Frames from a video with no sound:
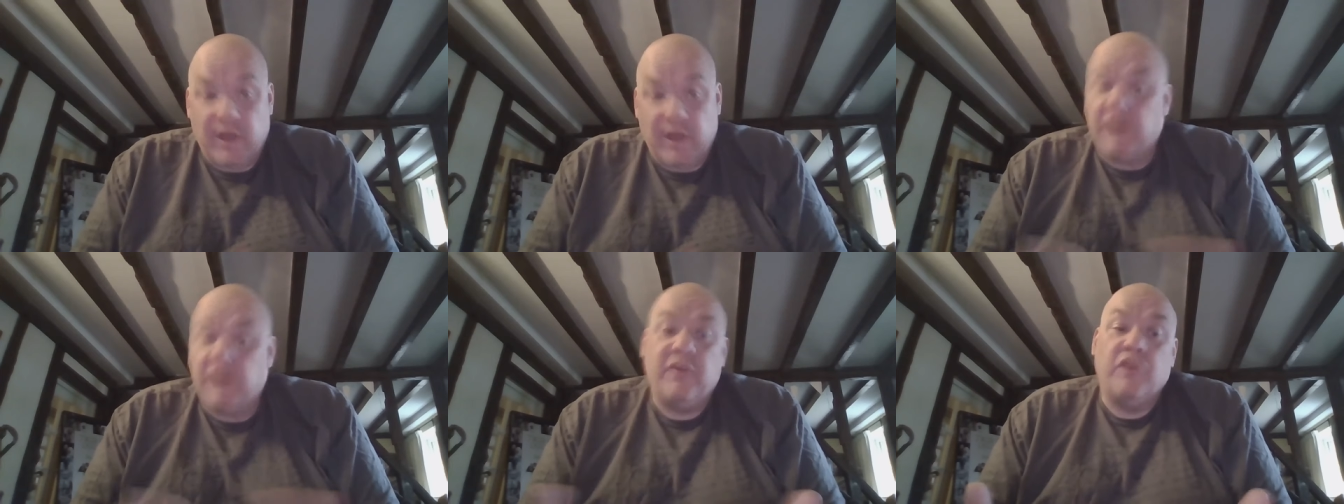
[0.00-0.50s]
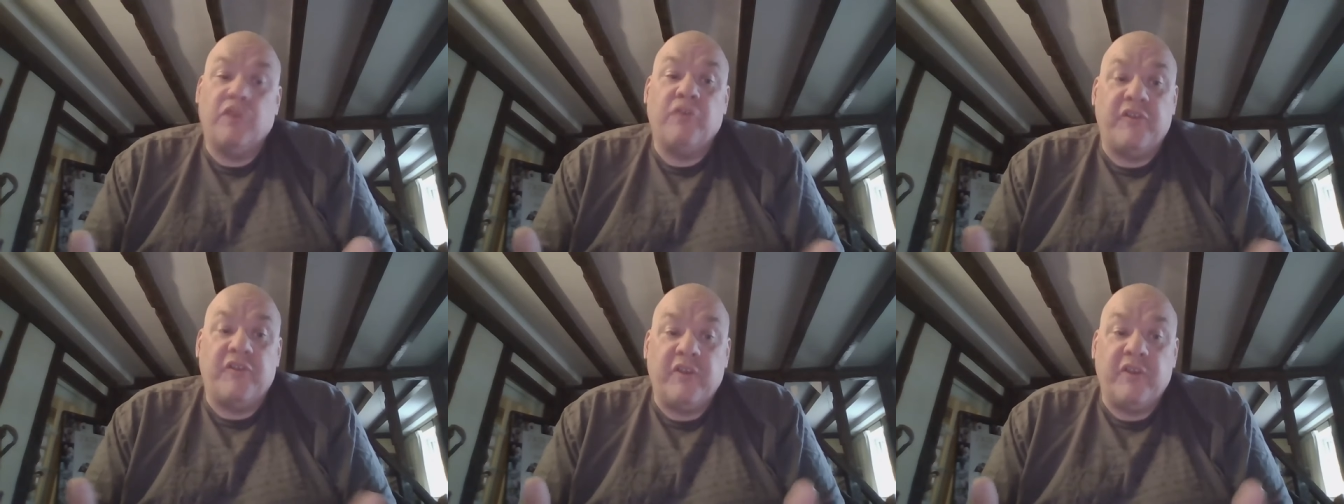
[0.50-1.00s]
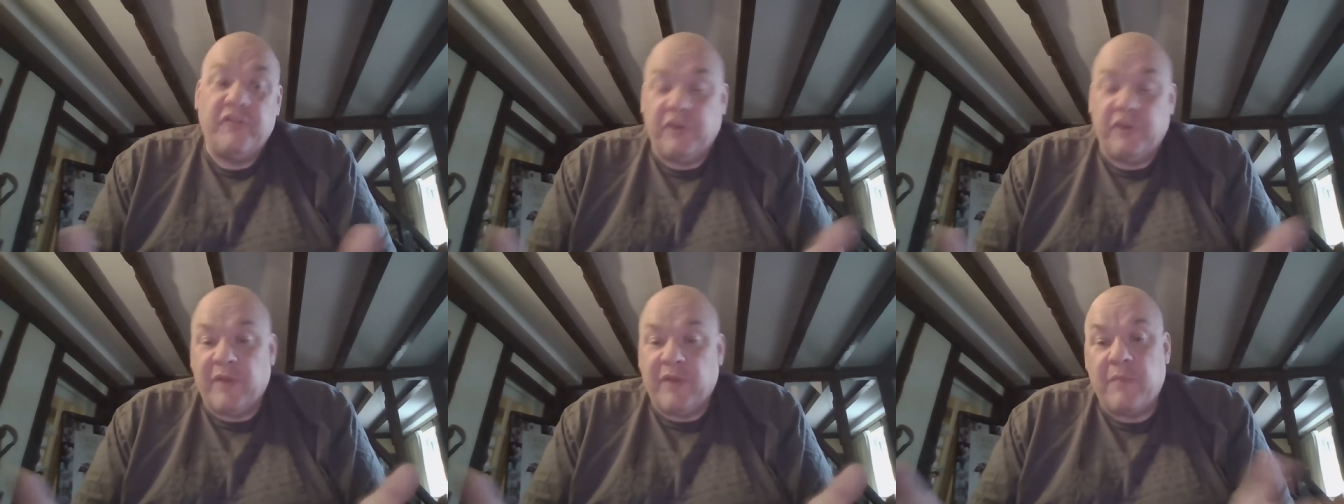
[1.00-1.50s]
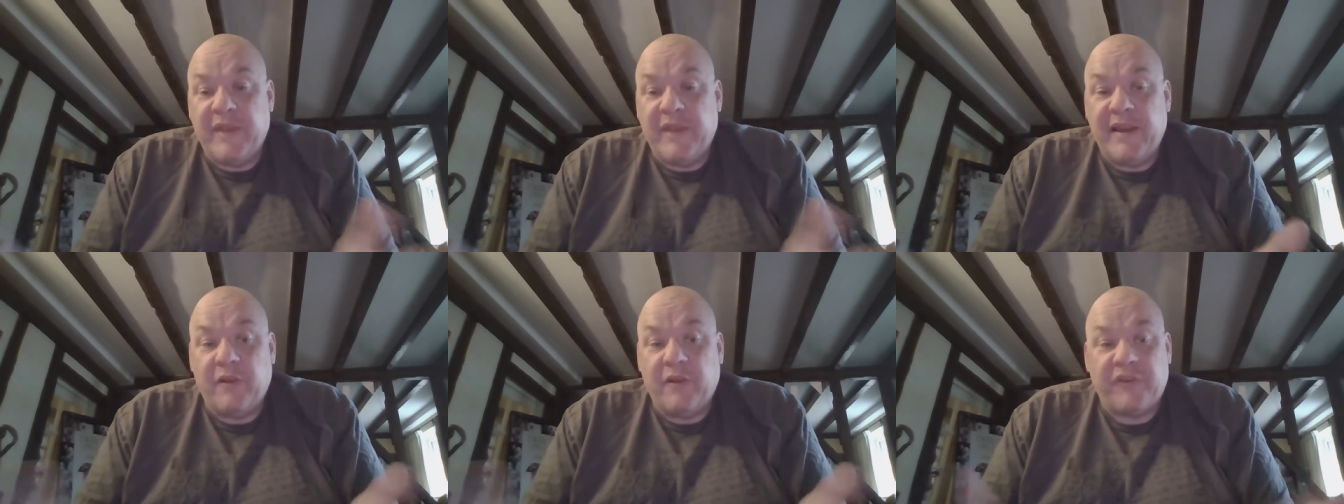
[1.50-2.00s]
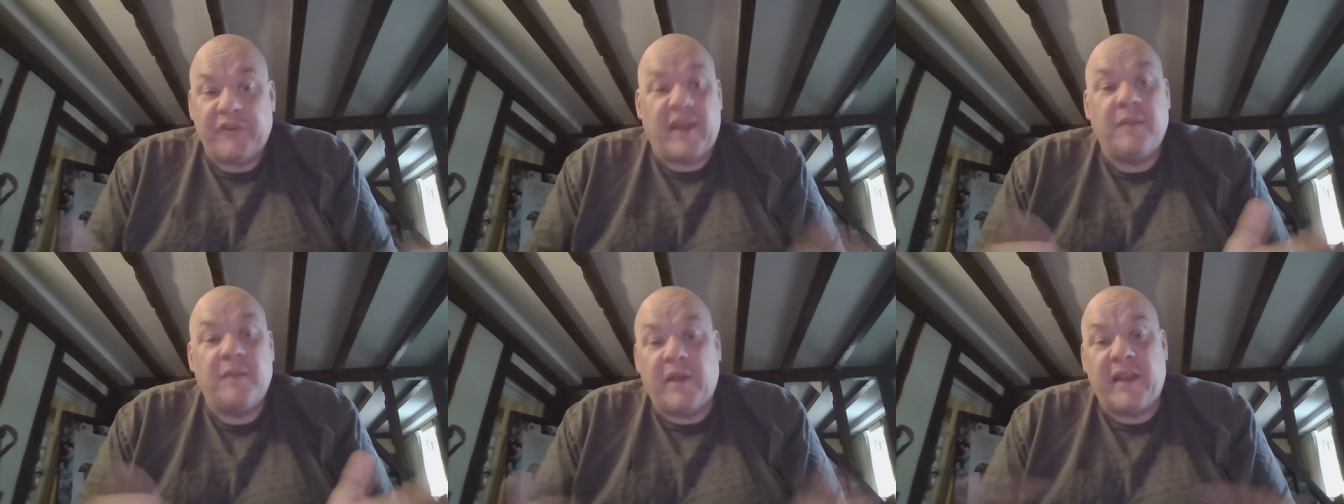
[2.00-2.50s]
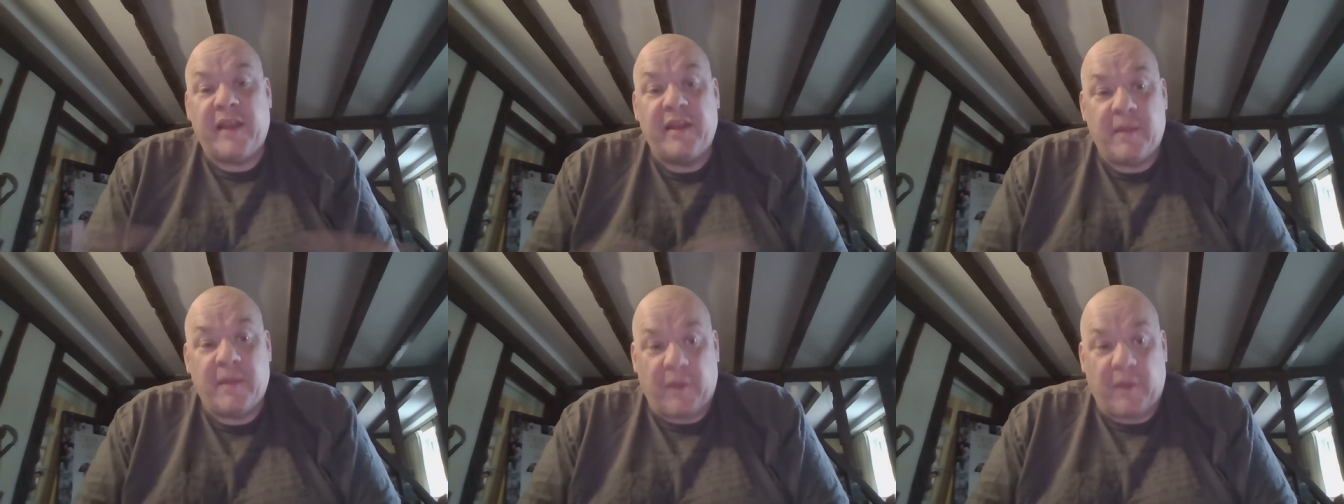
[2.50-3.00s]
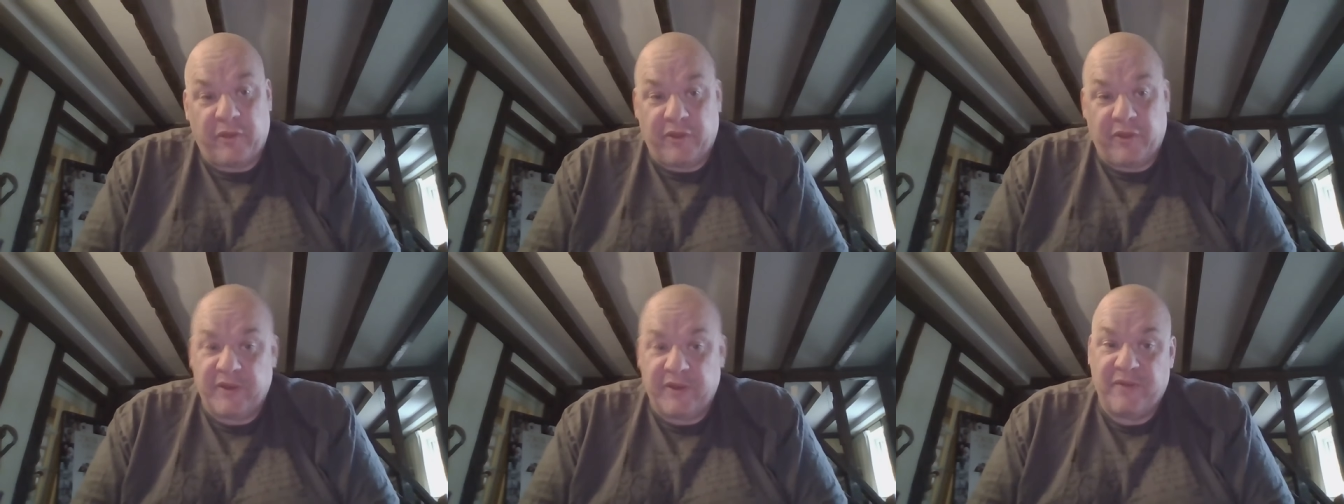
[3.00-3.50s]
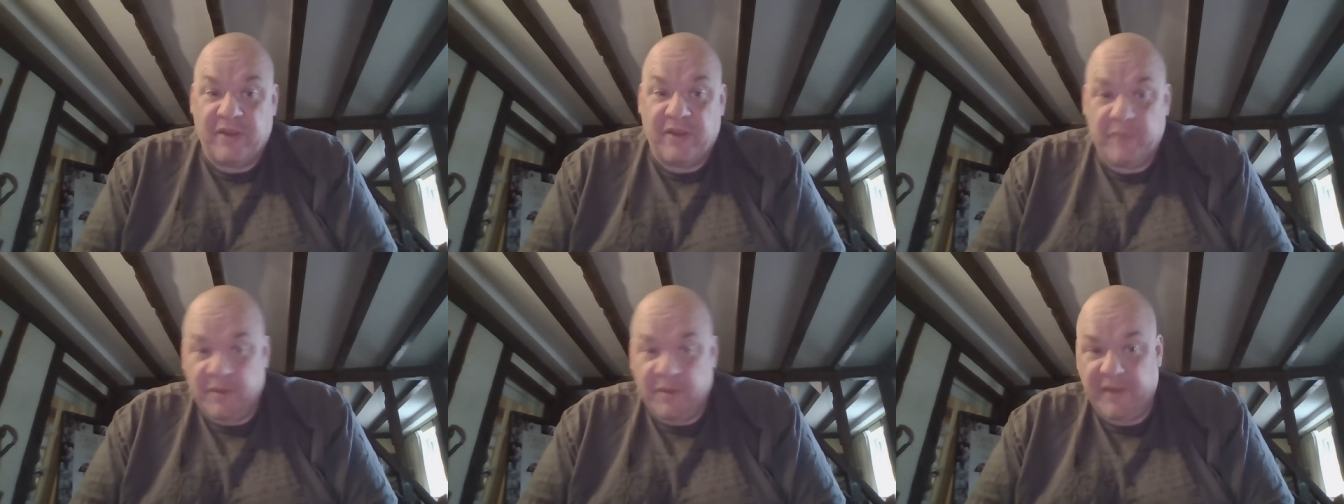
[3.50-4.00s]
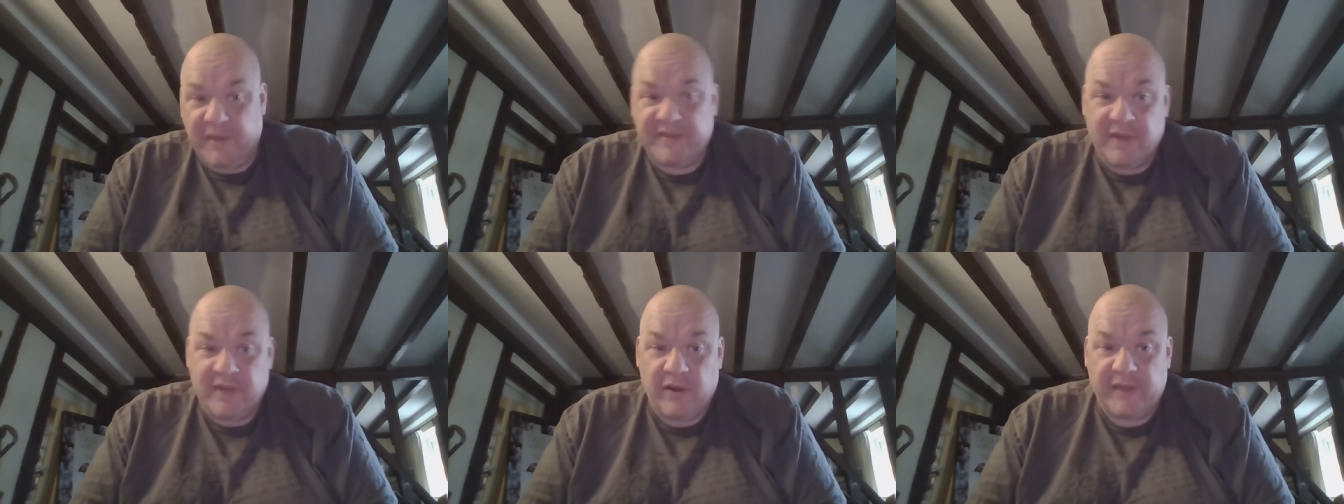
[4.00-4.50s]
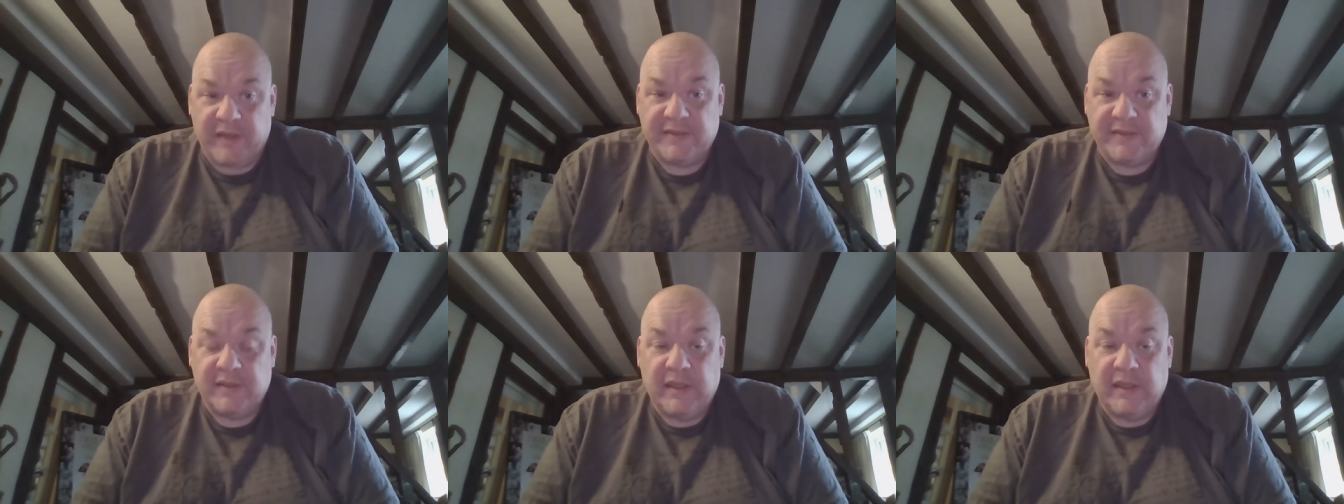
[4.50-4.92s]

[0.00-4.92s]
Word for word: And you've got a choice. You can shoot them kneeling or standing, but again, they're both 35 millimeter targets.